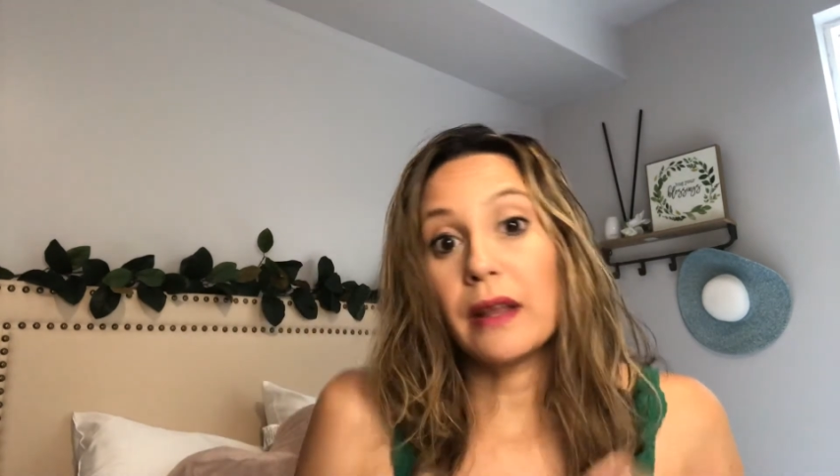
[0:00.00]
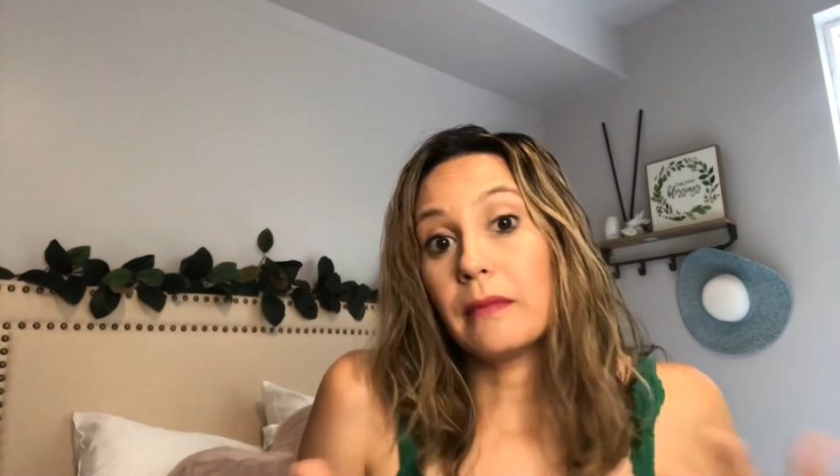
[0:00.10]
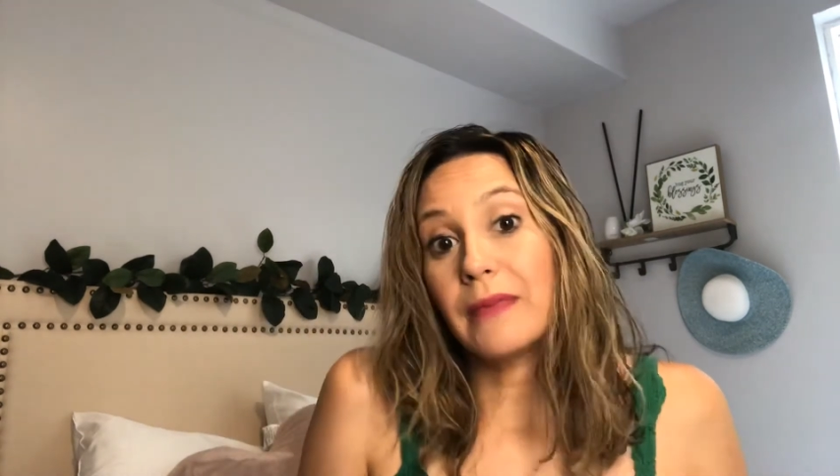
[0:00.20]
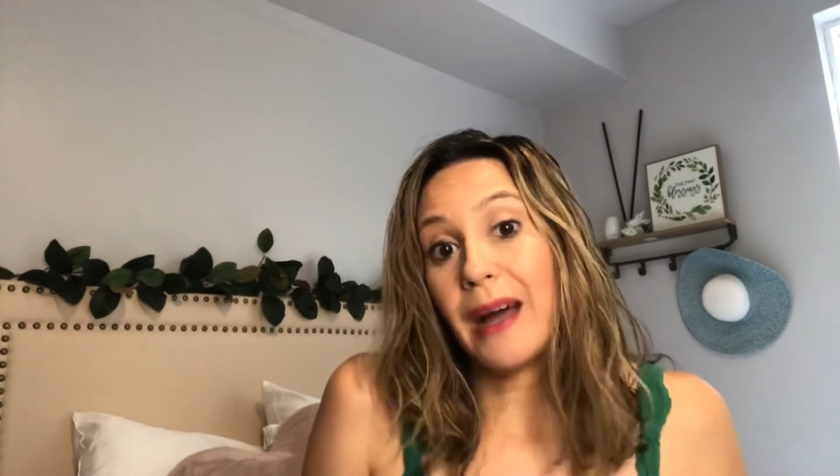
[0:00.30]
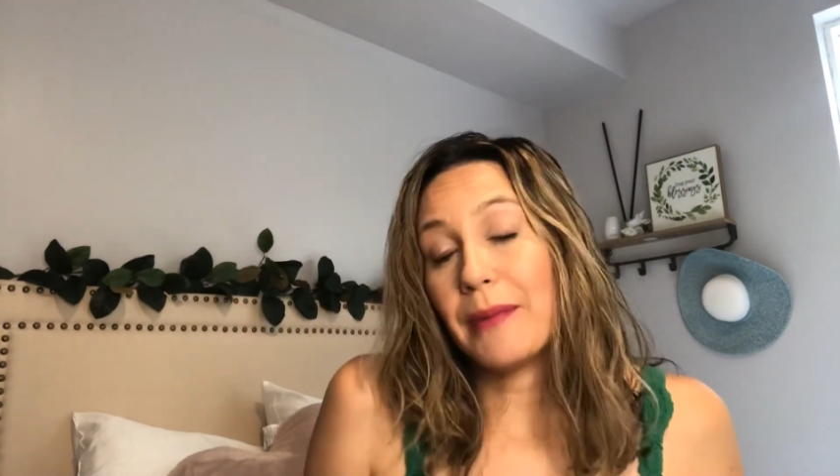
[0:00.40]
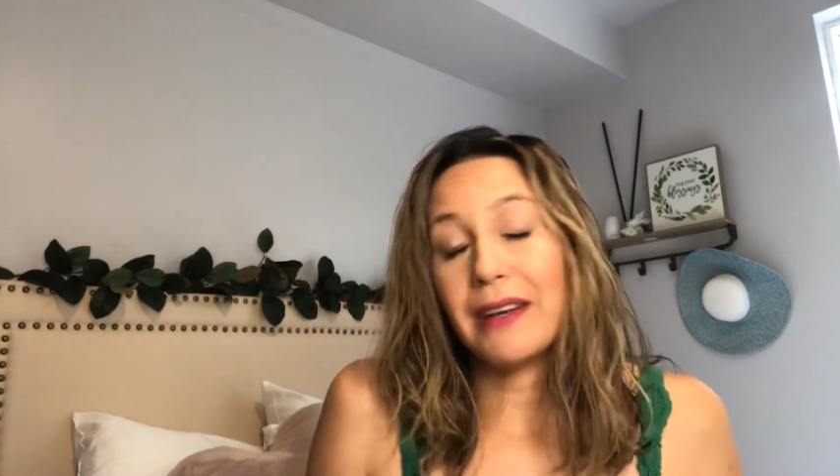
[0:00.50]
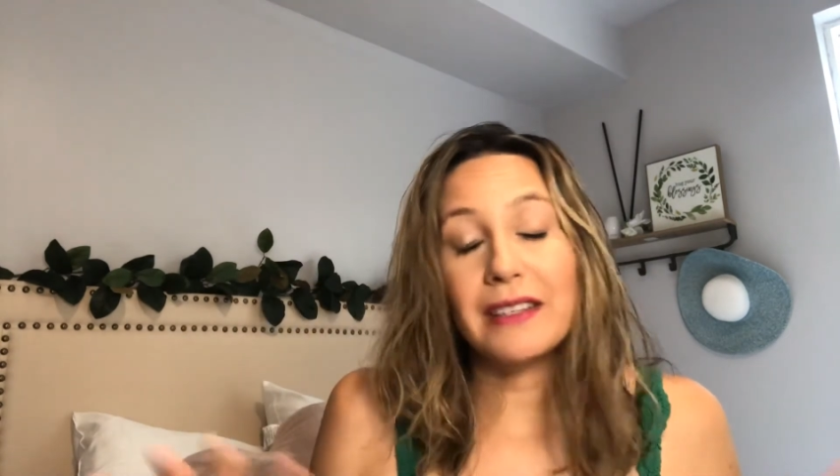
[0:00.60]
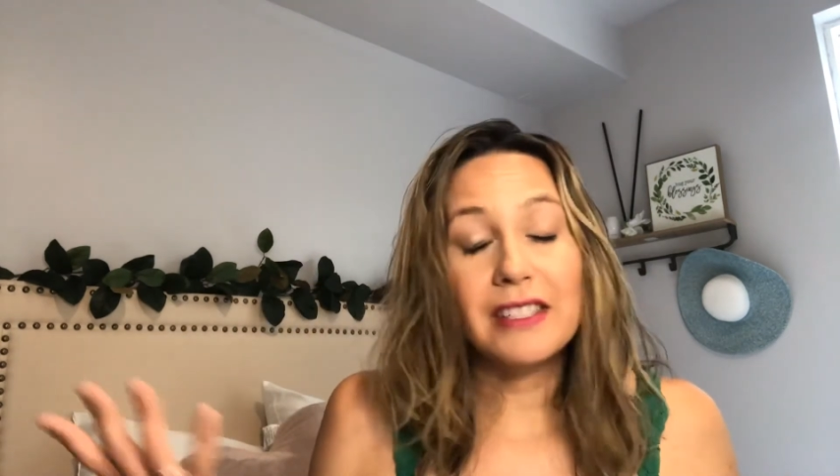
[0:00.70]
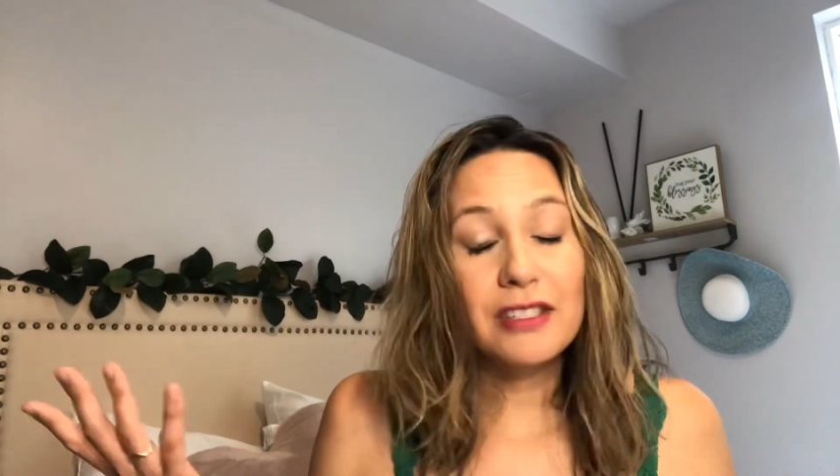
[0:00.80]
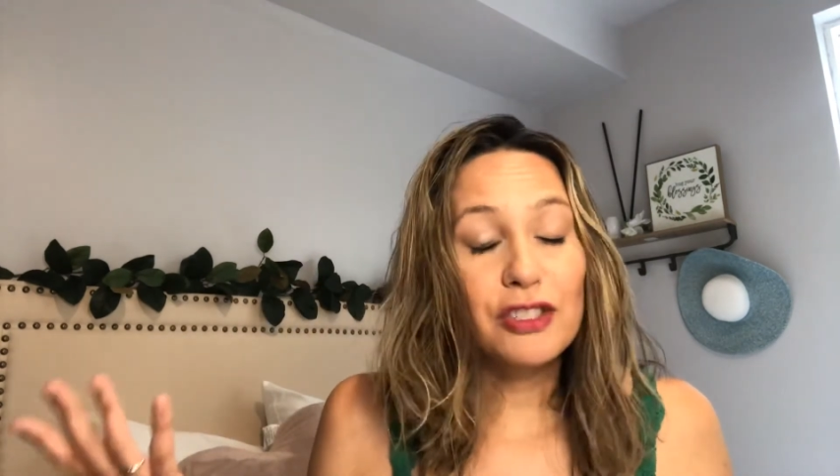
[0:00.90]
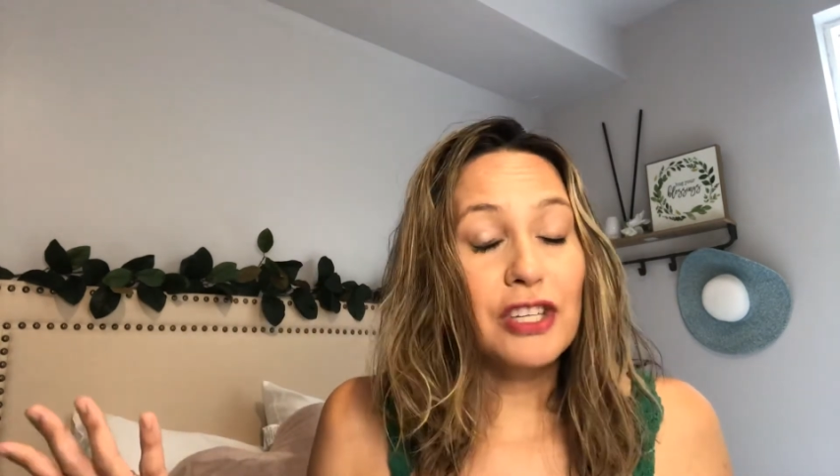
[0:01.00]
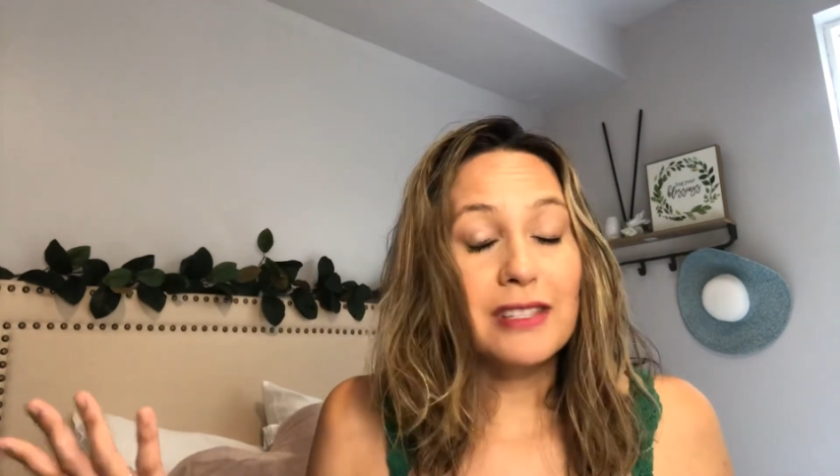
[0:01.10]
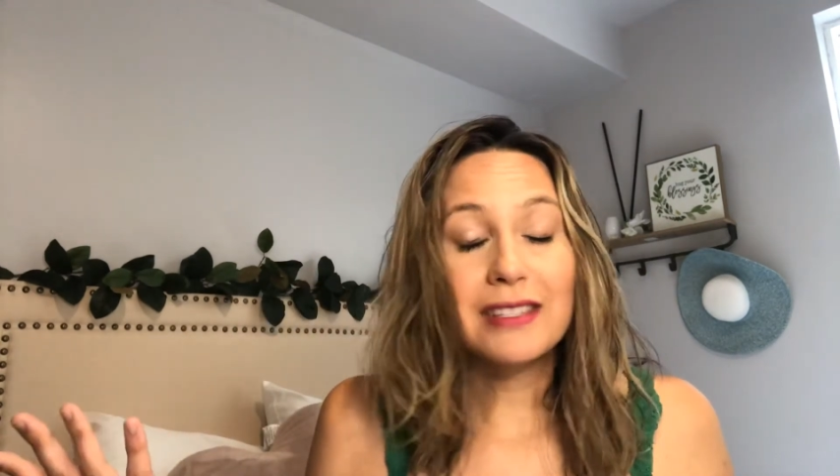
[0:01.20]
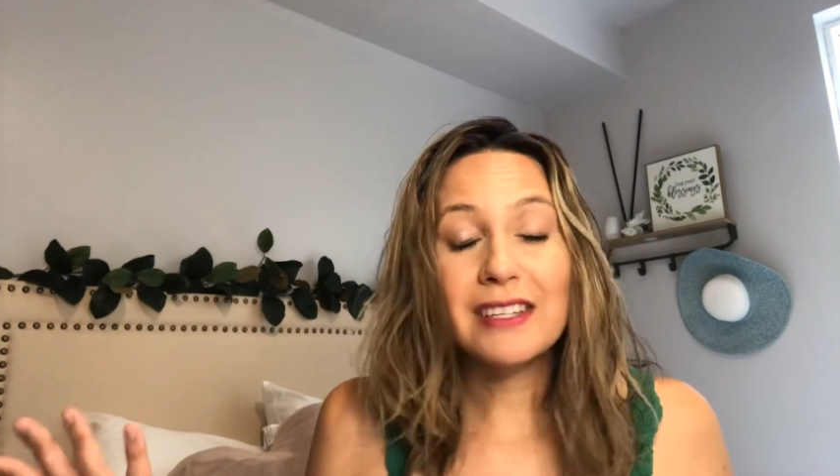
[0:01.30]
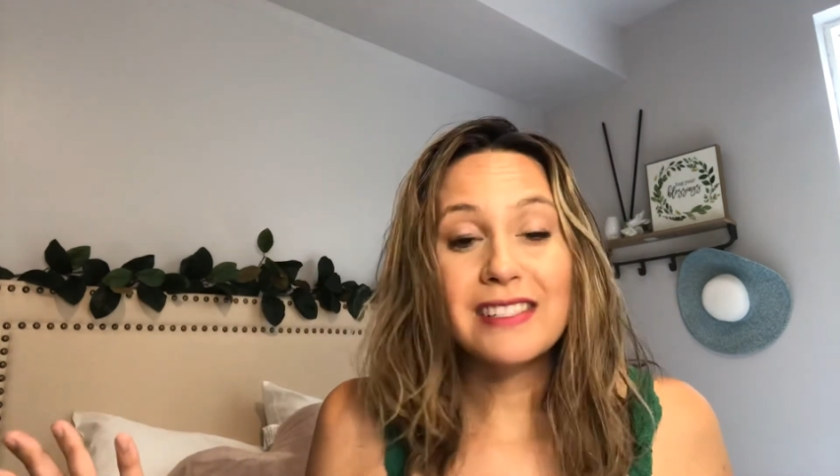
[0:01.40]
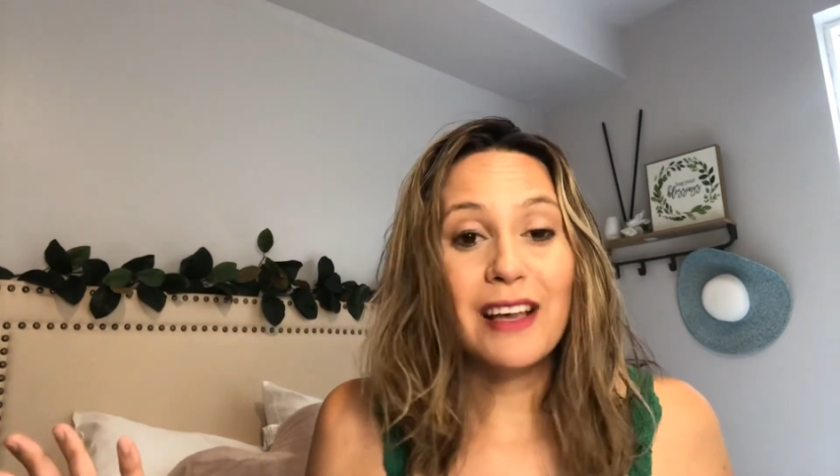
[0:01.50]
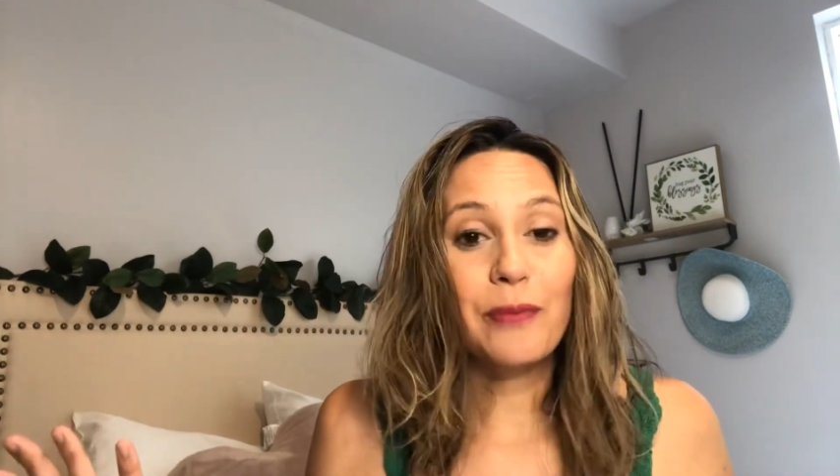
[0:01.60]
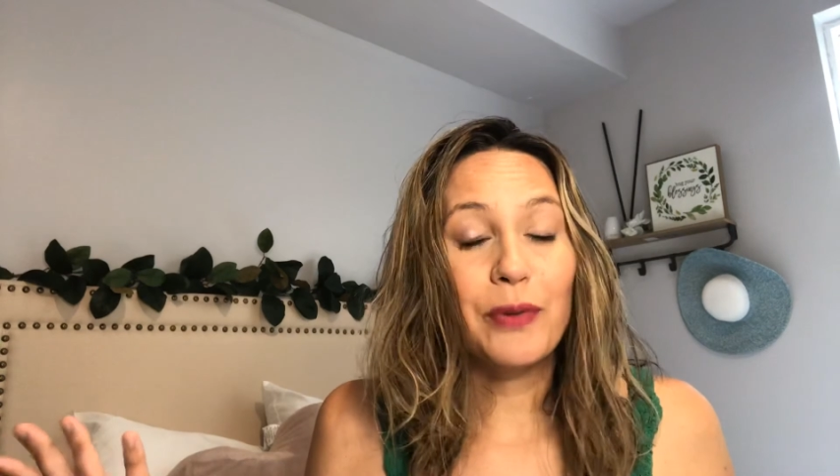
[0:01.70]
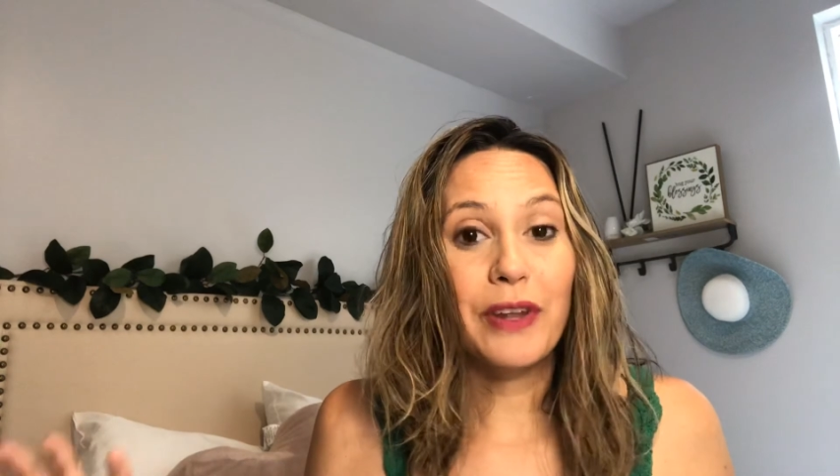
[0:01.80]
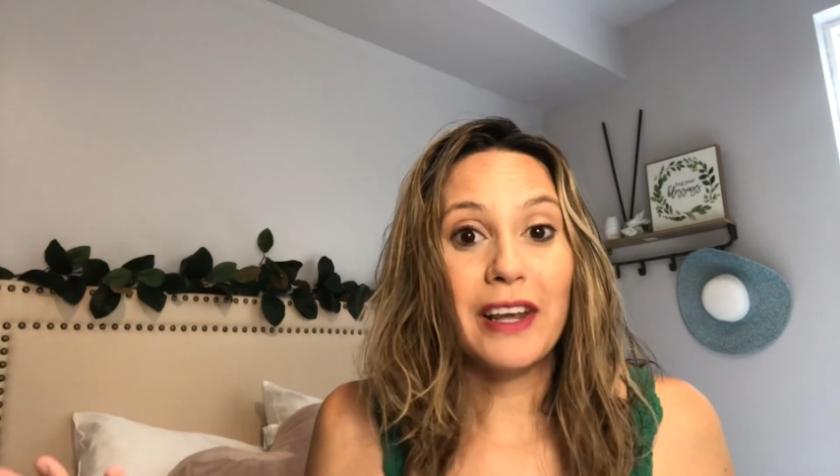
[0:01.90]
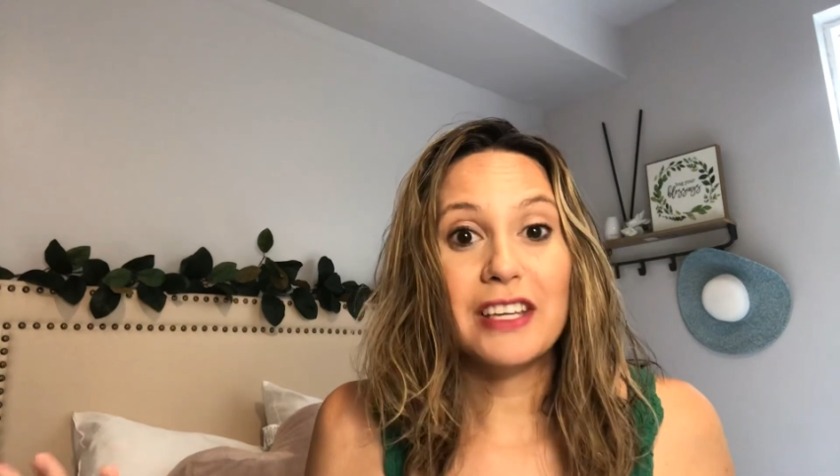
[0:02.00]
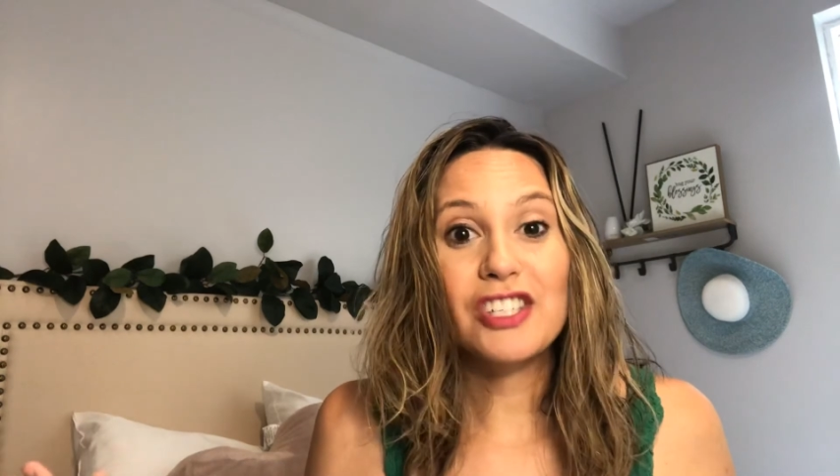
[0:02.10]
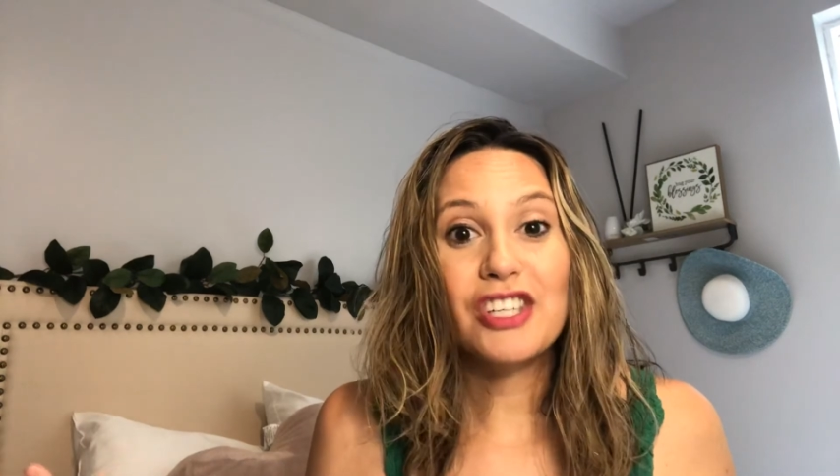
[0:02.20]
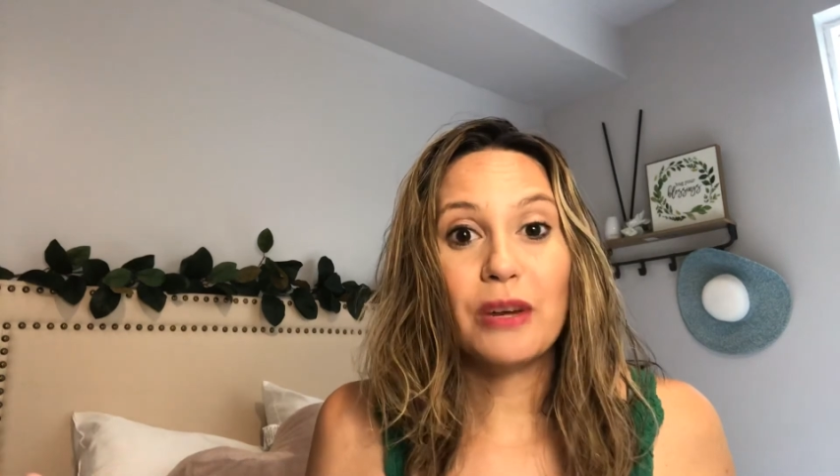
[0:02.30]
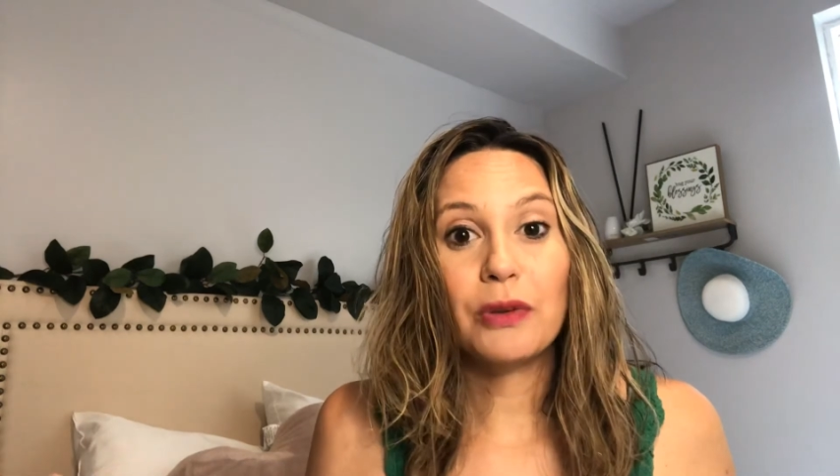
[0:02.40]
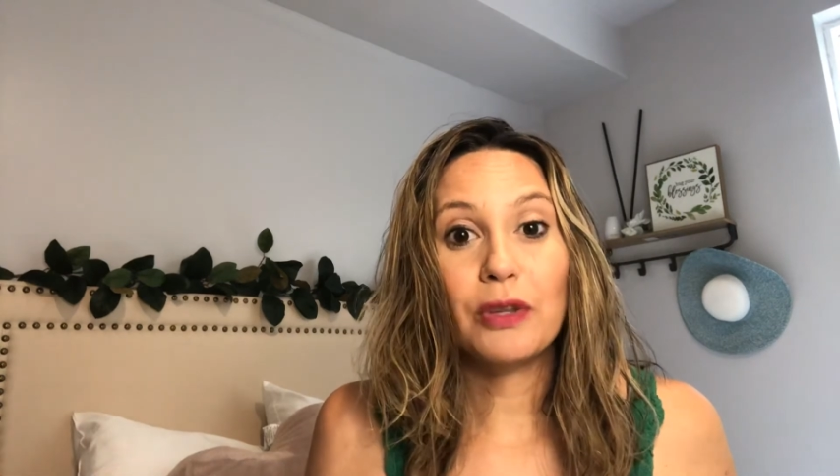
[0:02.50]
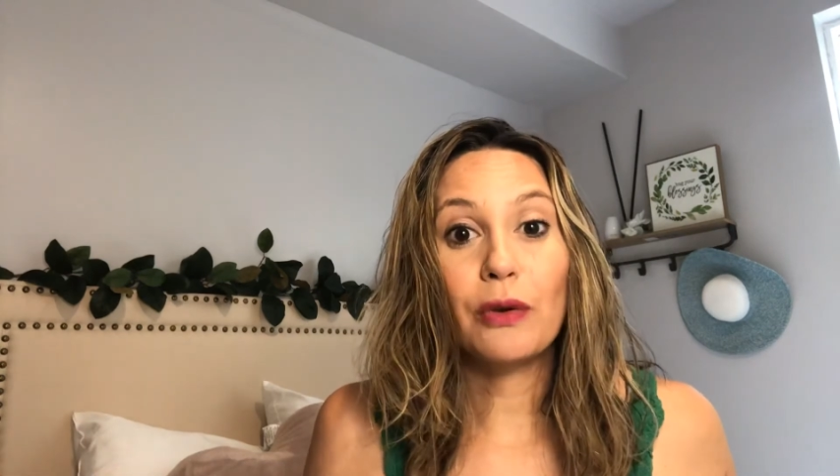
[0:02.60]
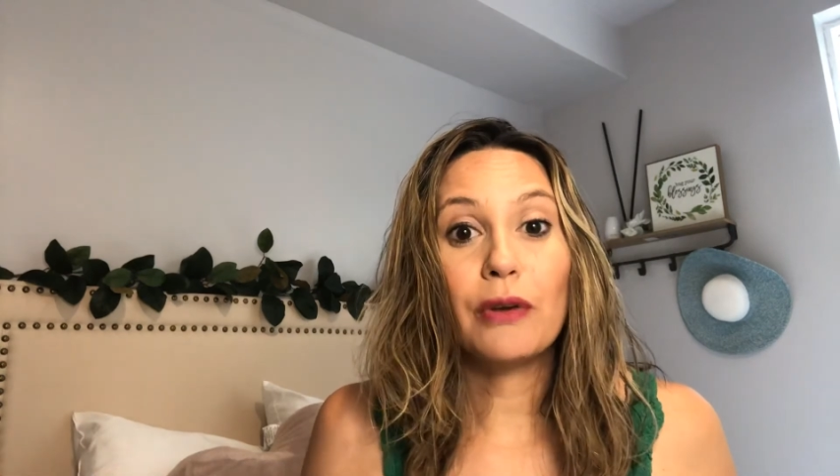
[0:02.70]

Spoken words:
I mean, this is just an example that I can share with you.